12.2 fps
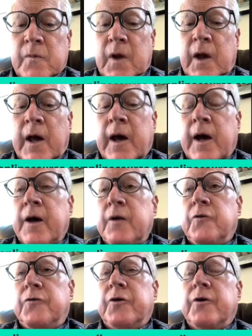
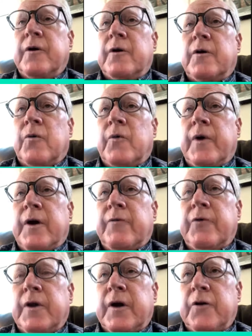And so
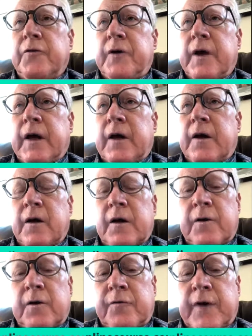whenever there's an
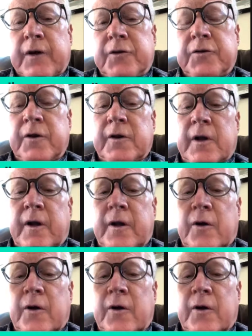infection, then it